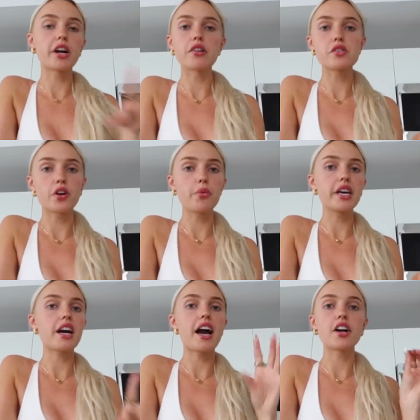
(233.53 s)
workouts for a
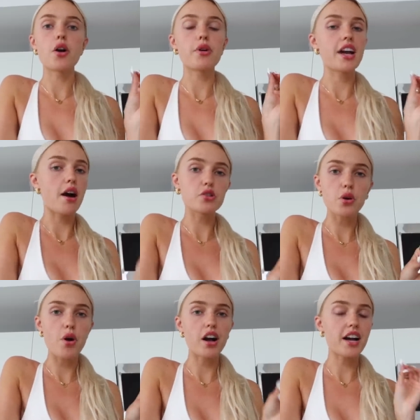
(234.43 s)
week. I go on an
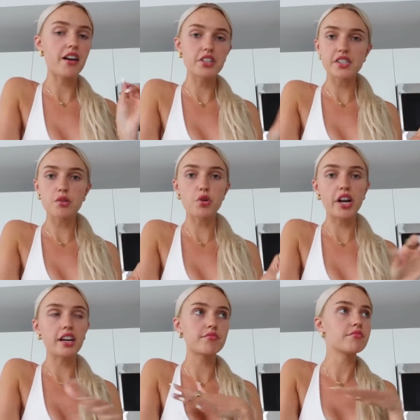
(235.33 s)
outdoor walk every single
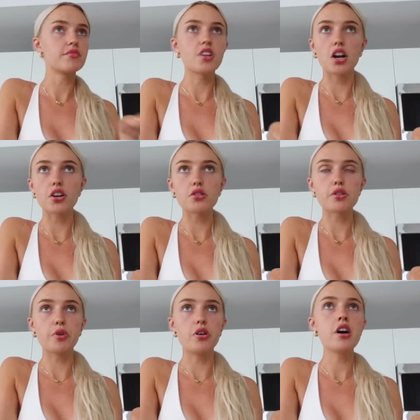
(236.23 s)
morning,
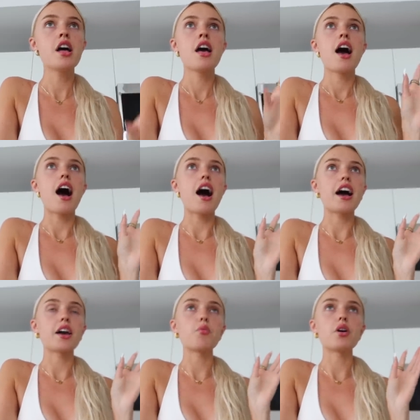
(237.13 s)
non-negotiable.
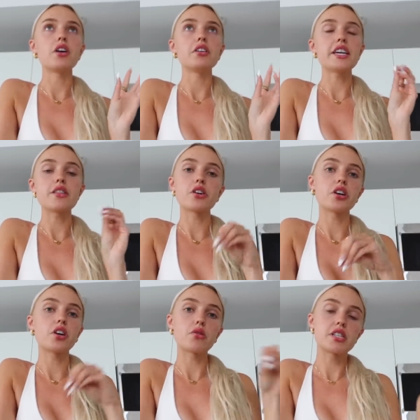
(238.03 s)
I will
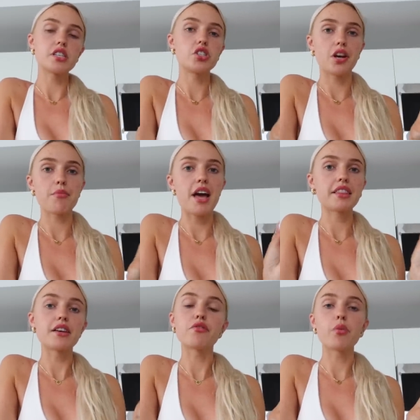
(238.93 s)
either go to the gym and
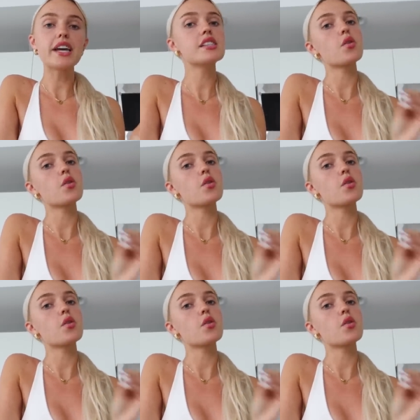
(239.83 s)
lift weights,